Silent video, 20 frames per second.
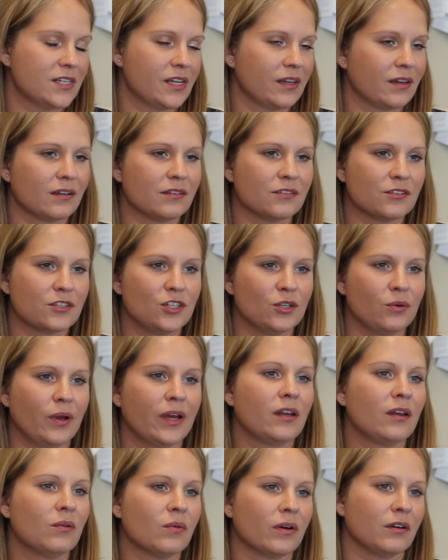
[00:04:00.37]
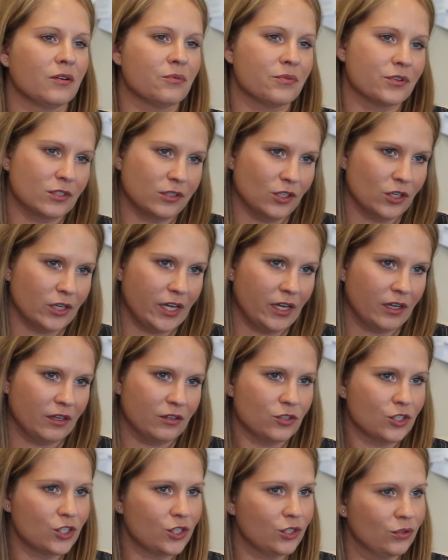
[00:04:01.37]
Tingalls to anyone who is
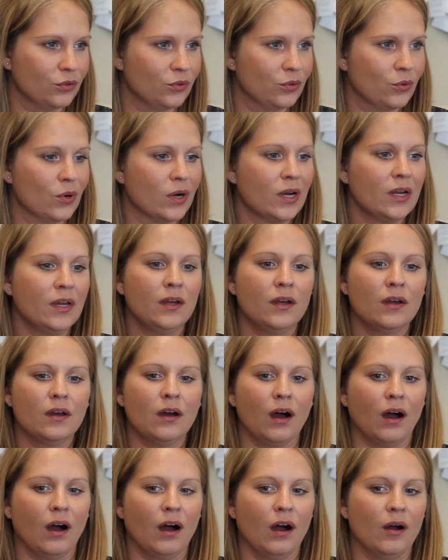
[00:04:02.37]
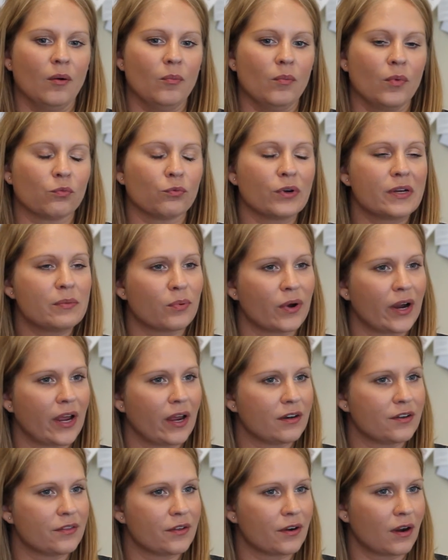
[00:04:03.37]
looking to
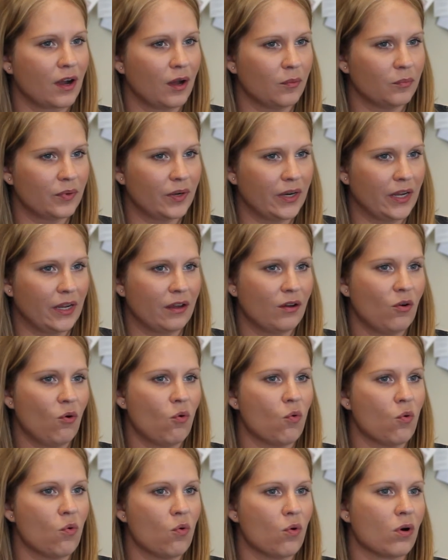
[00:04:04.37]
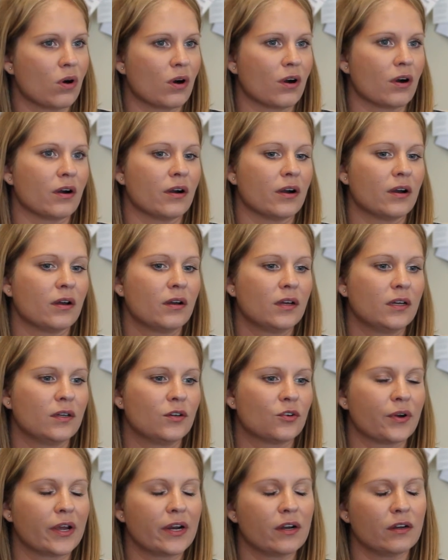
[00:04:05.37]
rebrand their company or
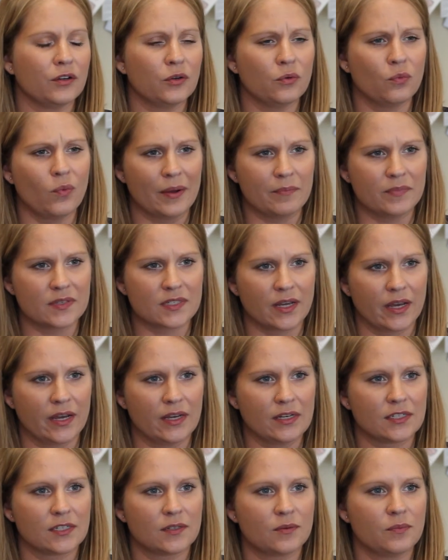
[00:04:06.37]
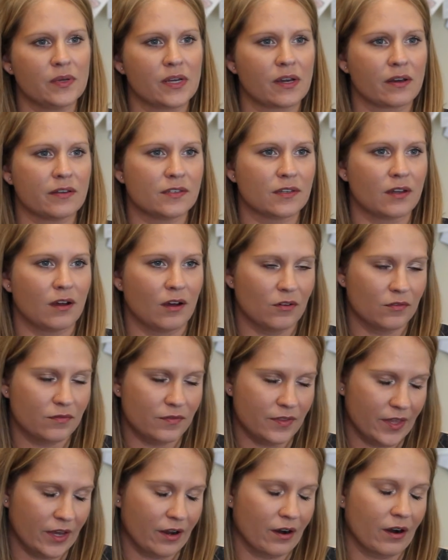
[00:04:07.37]
create a new website because
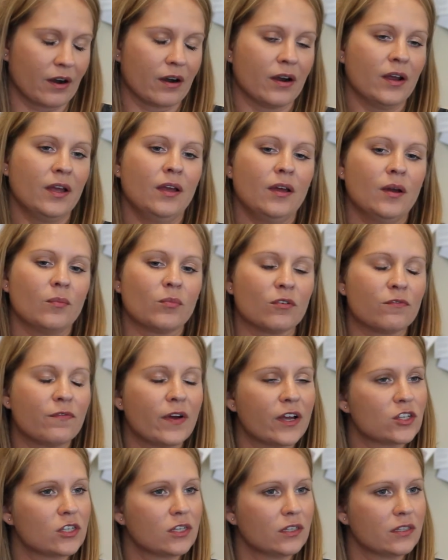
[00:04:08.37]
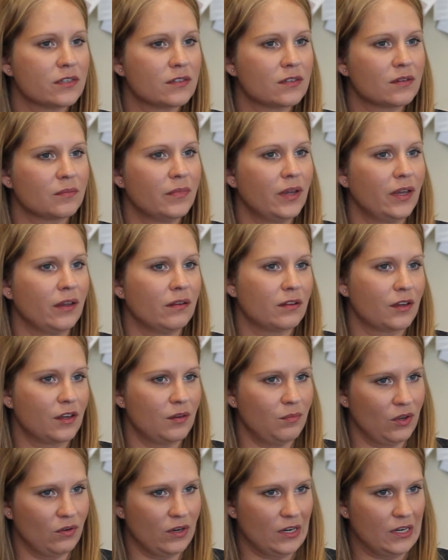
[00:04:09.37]
of their professionalism in the
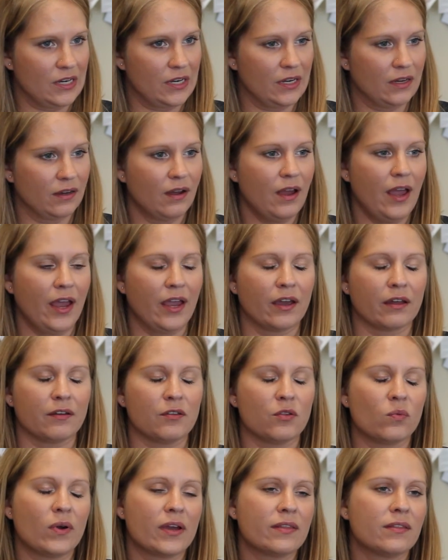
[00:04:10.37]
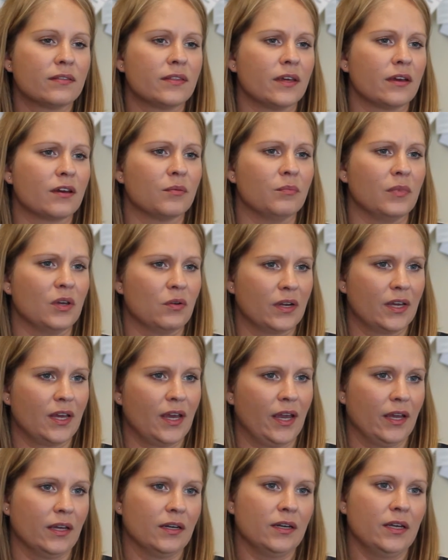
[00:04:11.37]
community, and the way that they
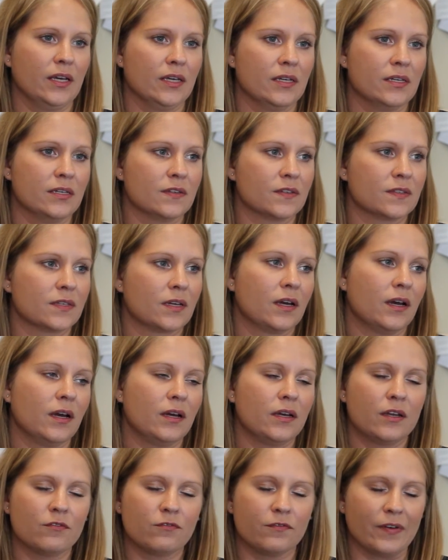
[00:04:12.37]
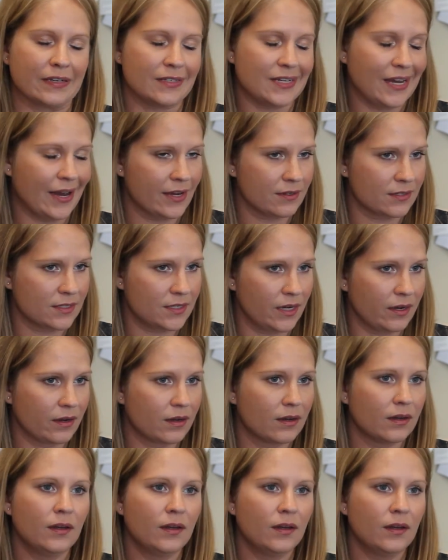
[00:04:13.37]
communicate is fantastic.